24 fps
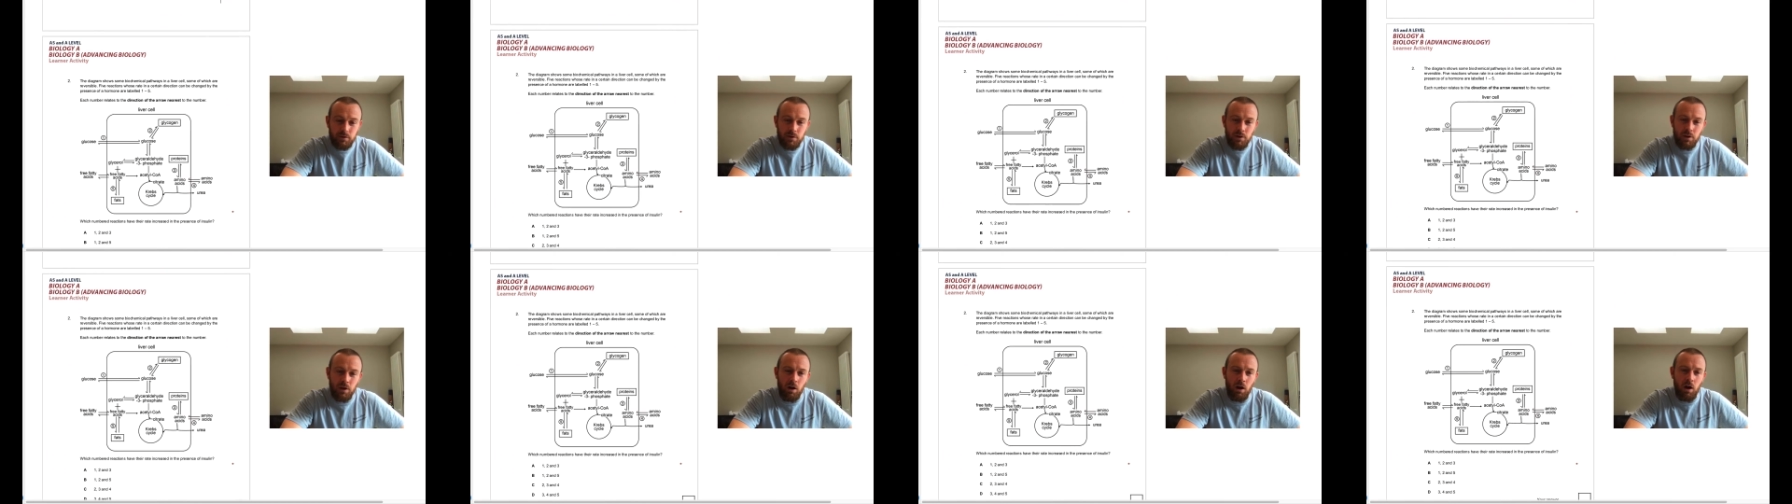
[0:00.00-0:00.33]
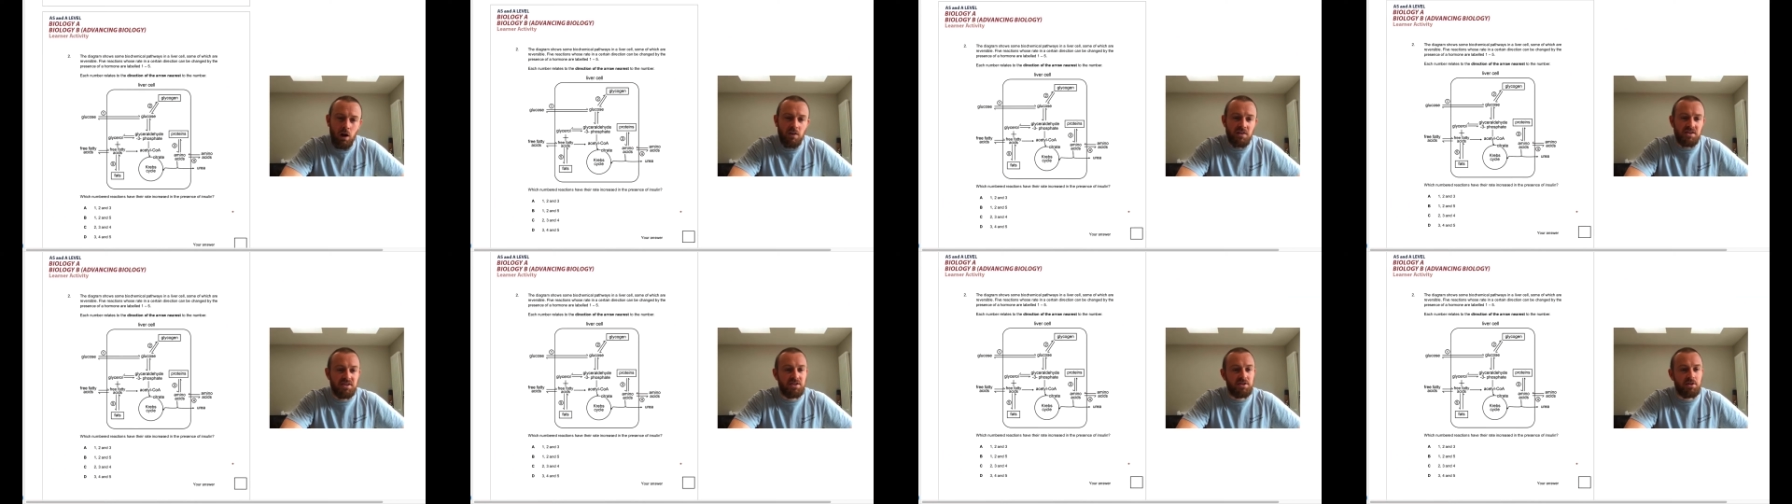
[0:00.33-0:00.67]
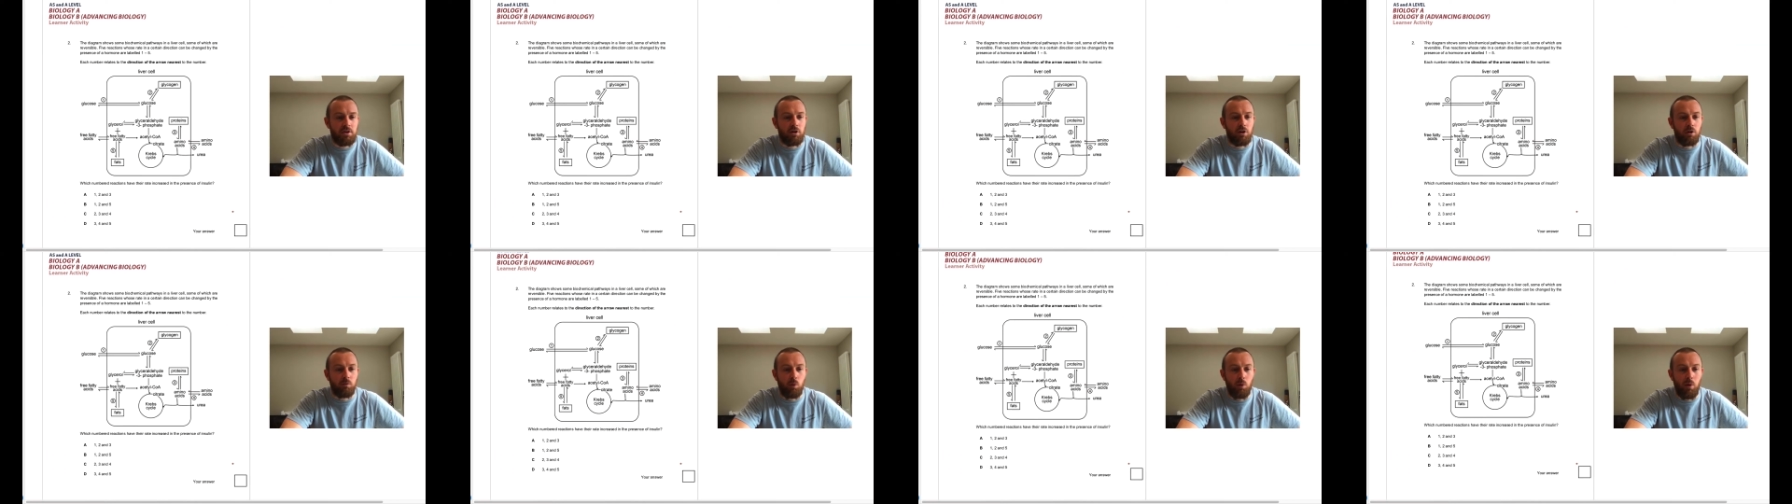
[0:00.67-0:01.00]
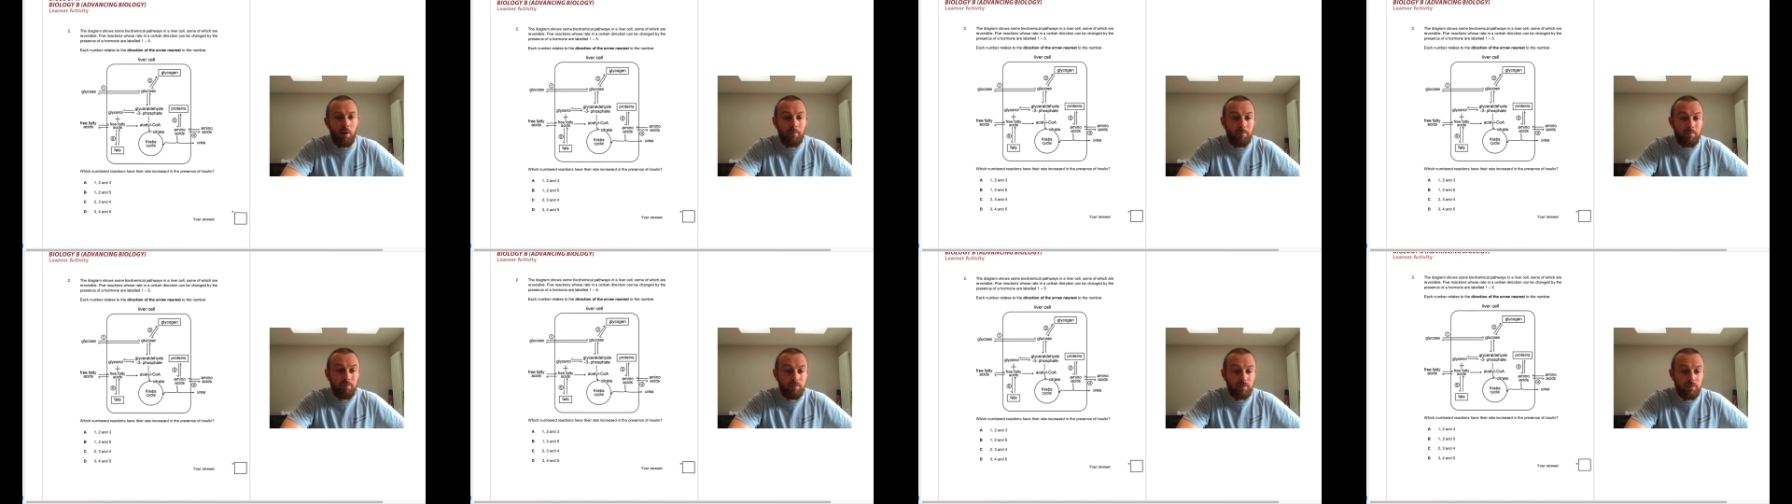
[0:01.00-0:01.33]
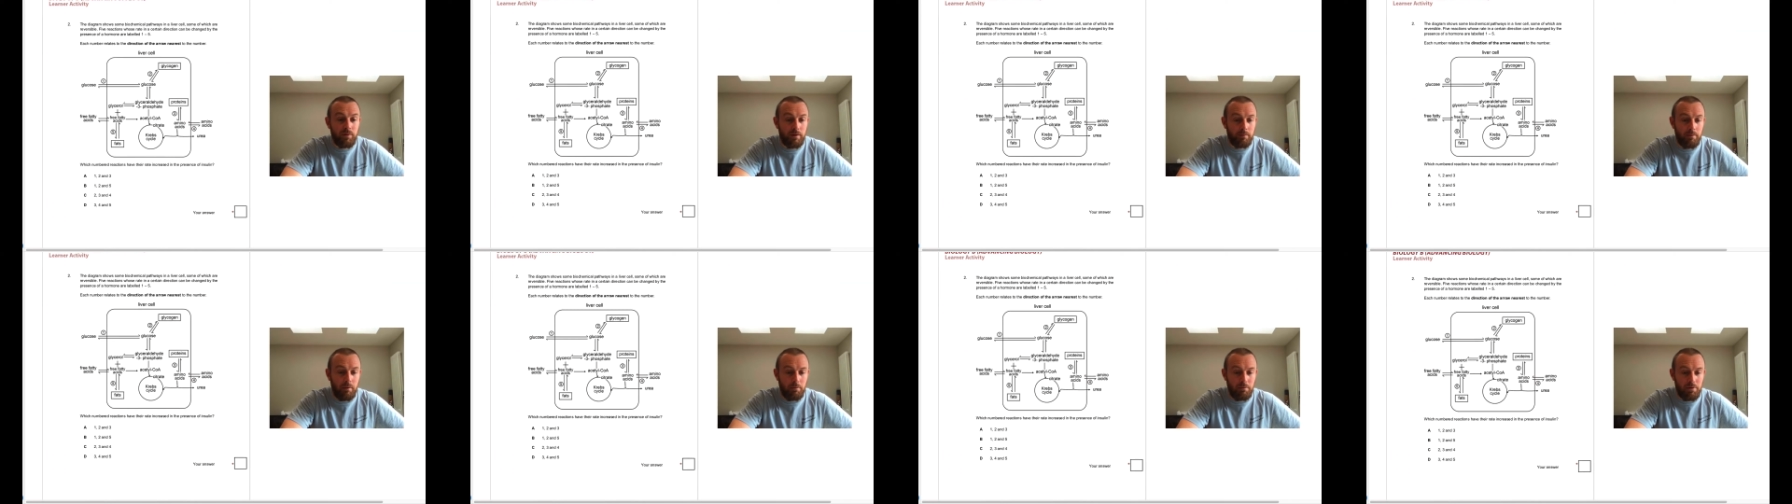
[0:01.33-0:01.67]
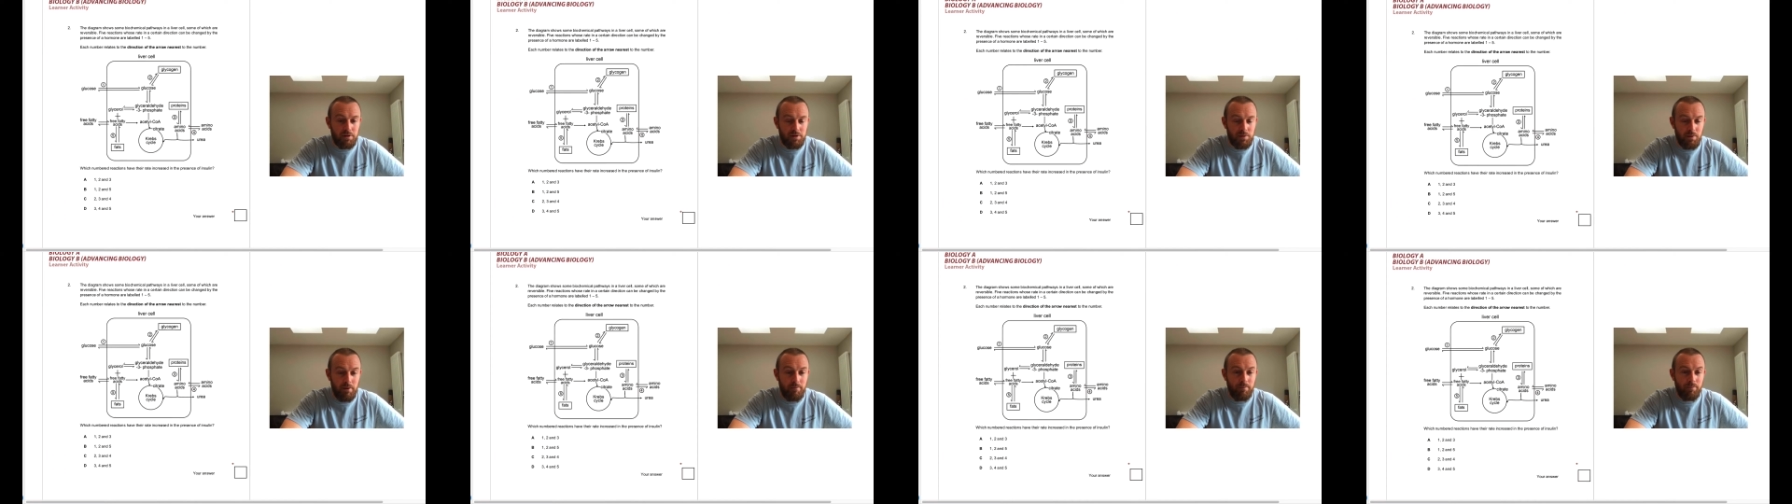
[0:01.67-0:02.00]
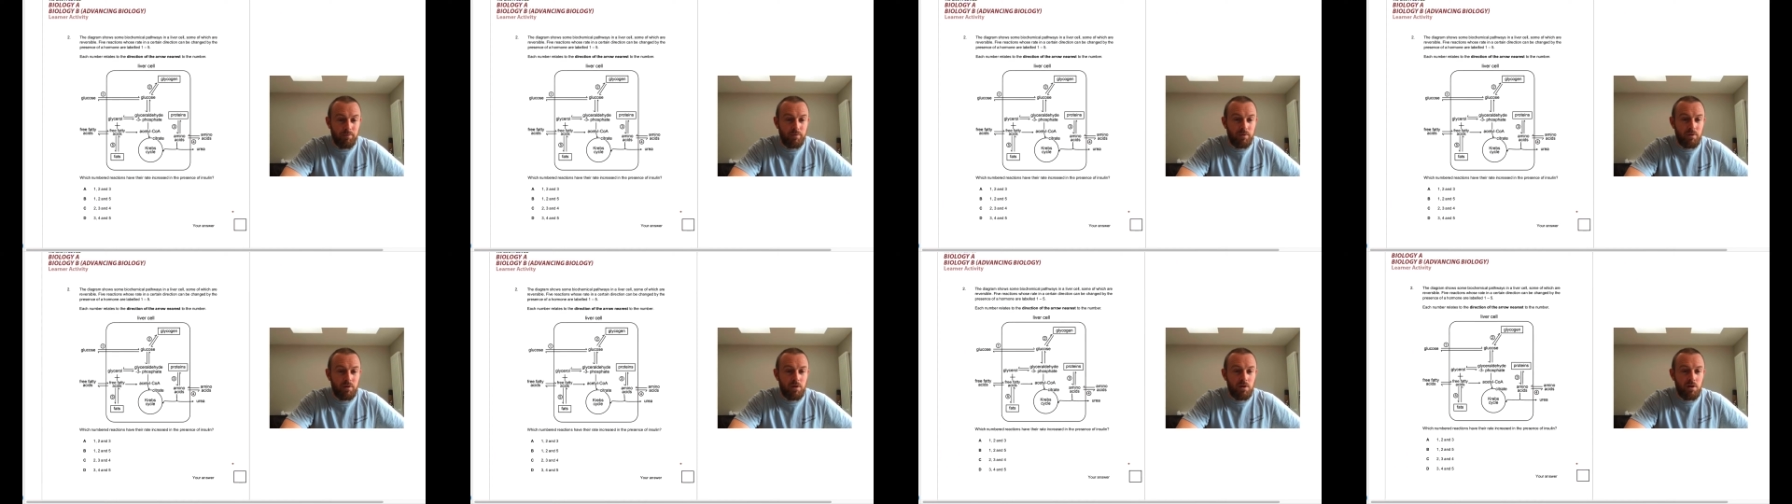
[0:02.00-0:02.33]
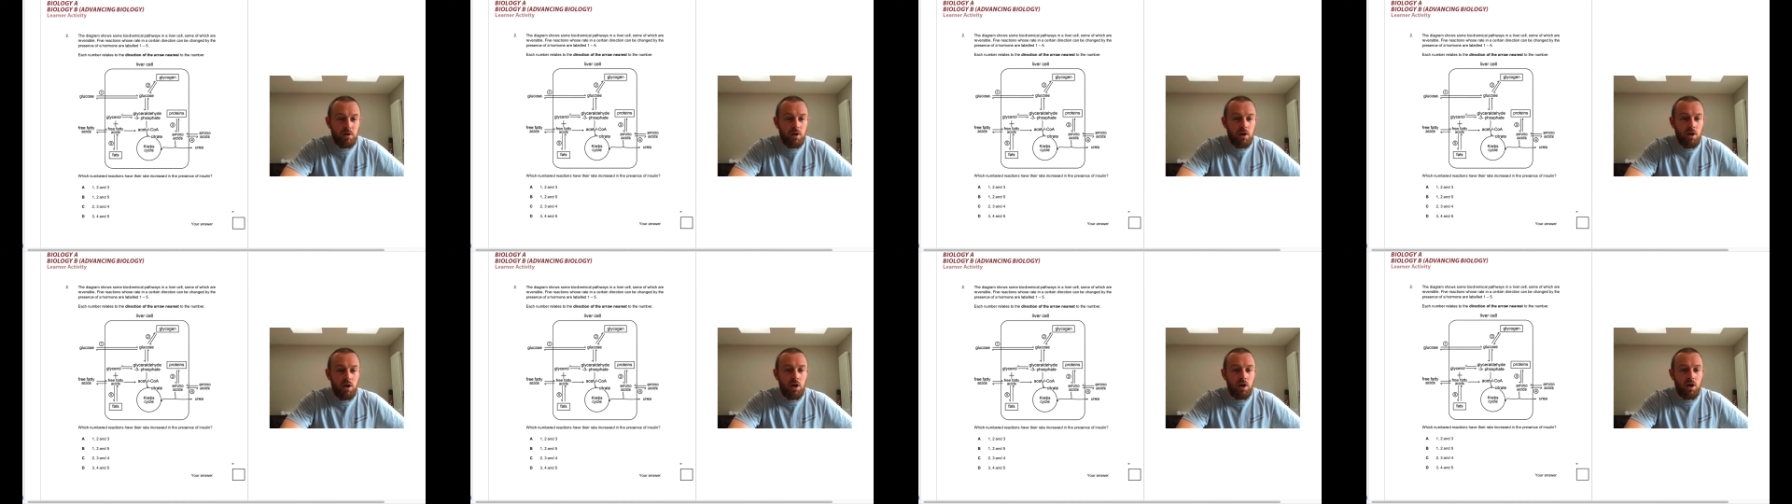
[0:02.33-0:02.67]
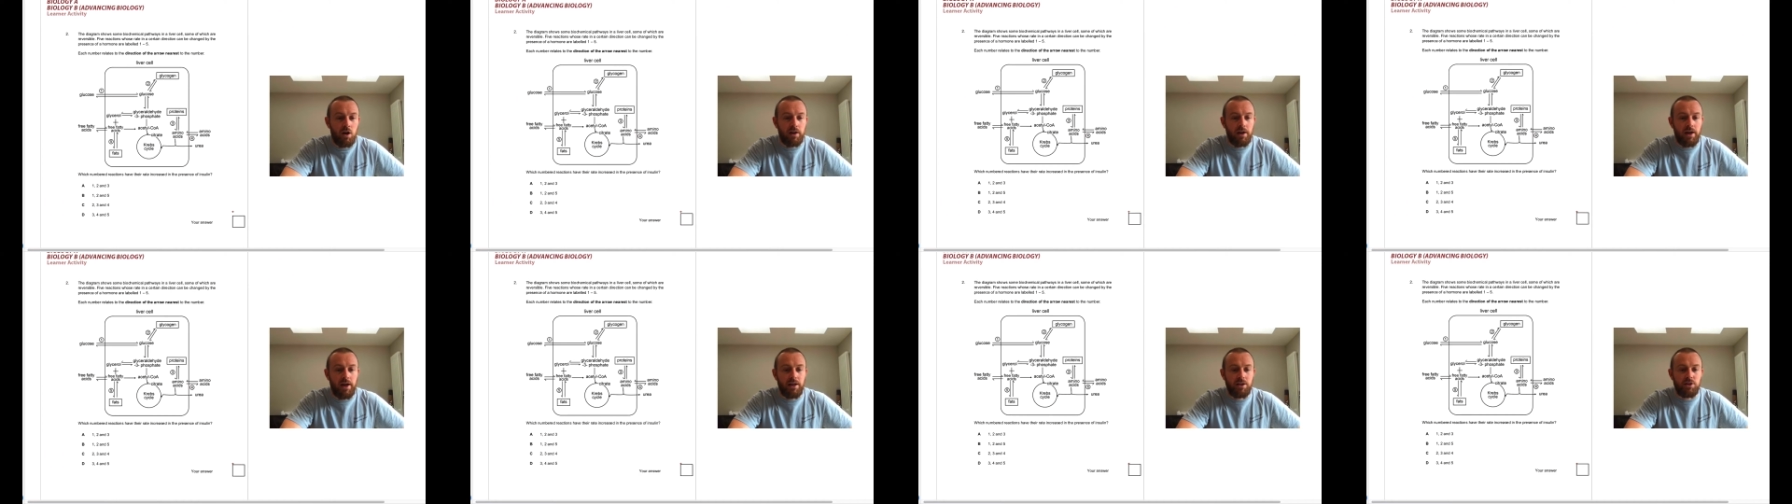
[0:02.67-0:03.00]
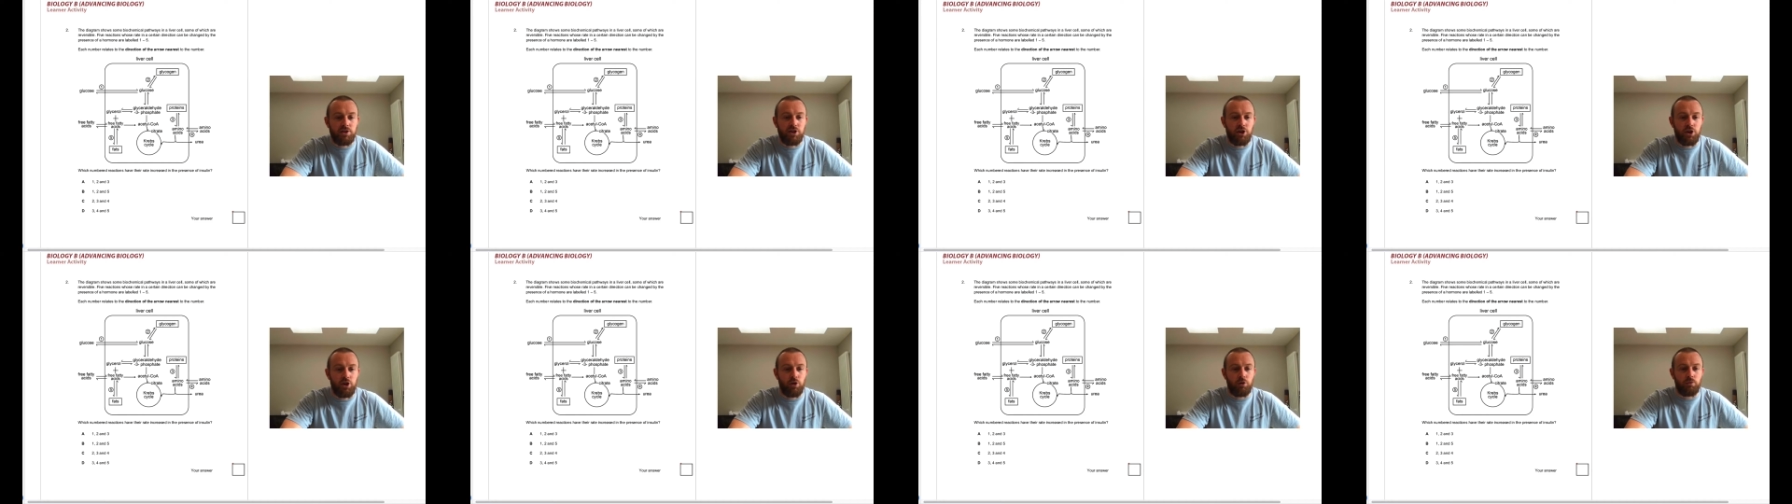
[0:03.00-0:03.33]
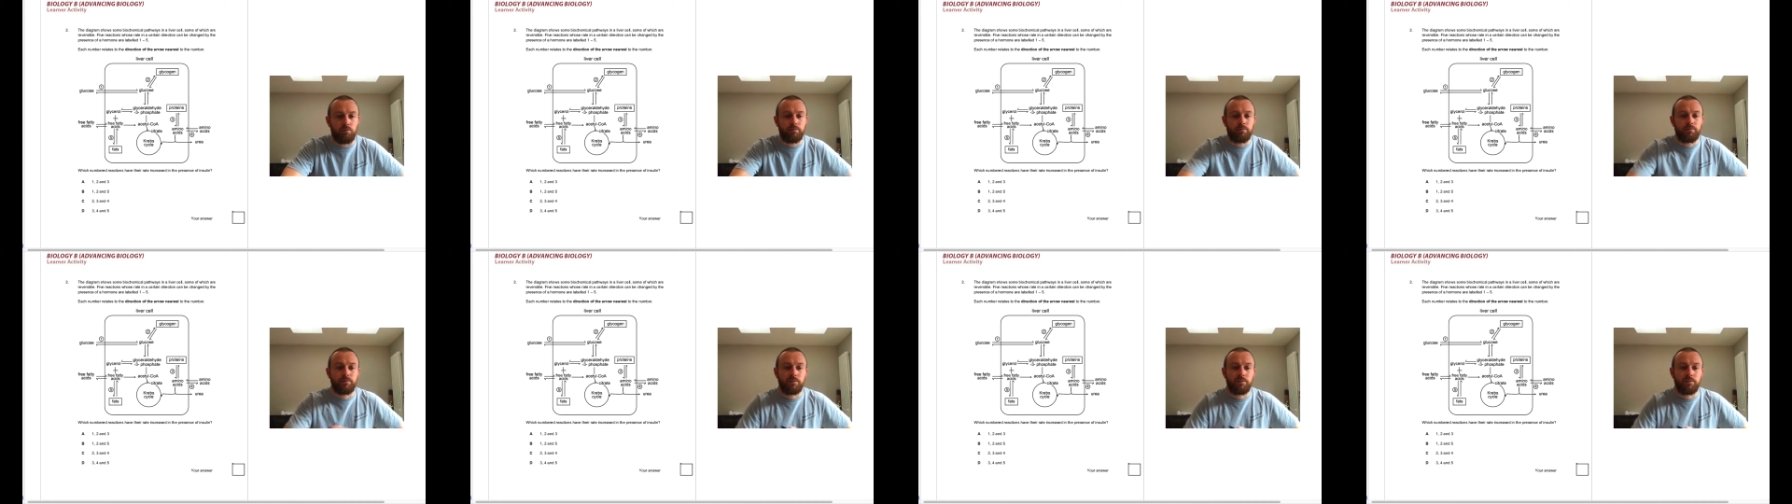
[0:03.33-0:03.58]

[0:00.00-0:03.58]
Oh, this is a horrible one. I remember this one. Okay, 2.